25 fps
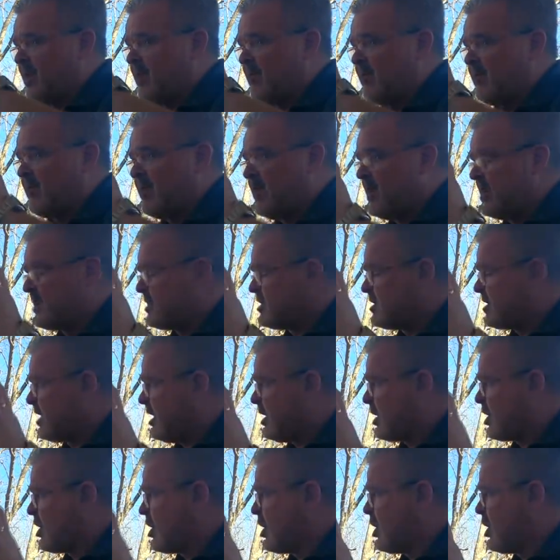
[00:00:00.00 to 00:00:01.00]
events
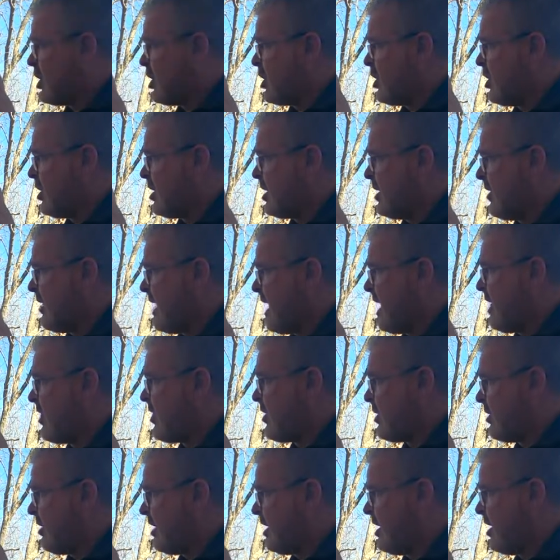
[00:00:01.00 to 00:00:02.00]
occurred in that
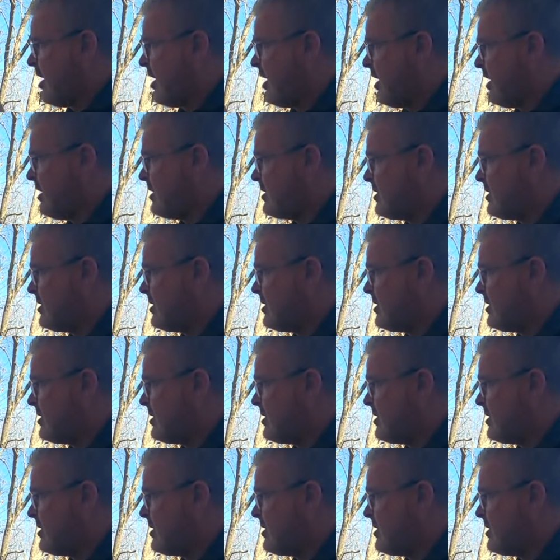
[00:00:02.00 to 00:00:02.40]
30 days?